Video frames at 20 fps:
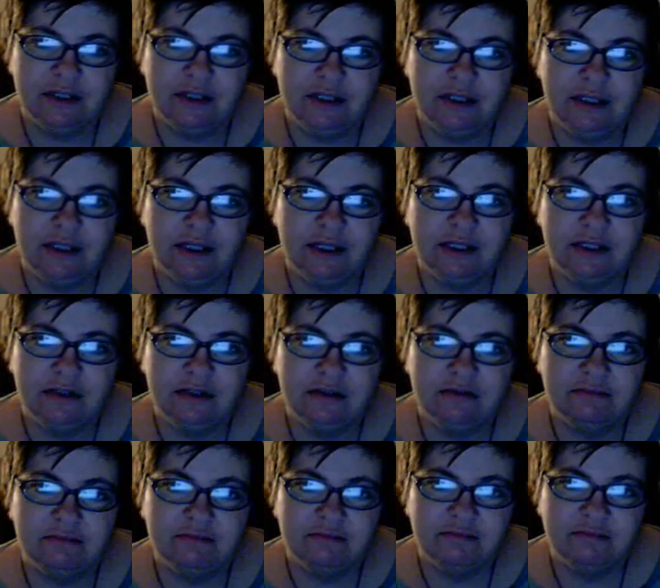and
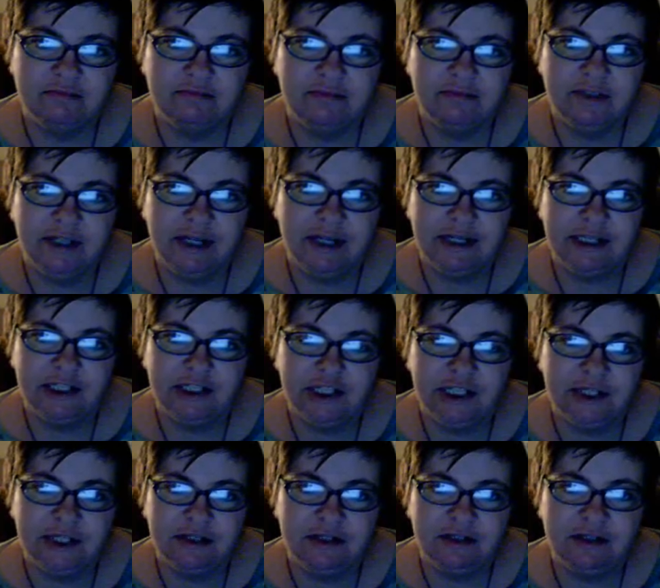get
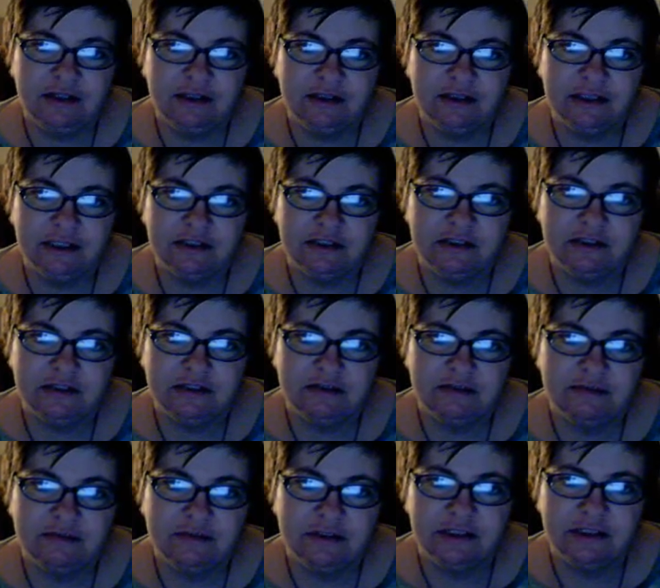educated on this
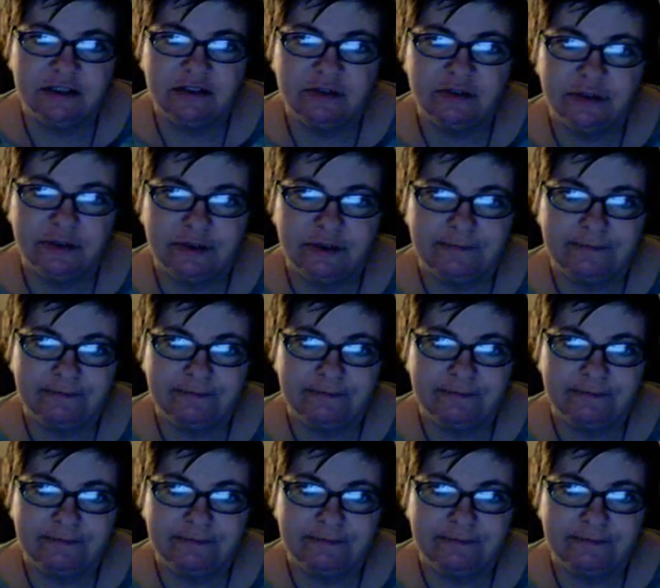disorder.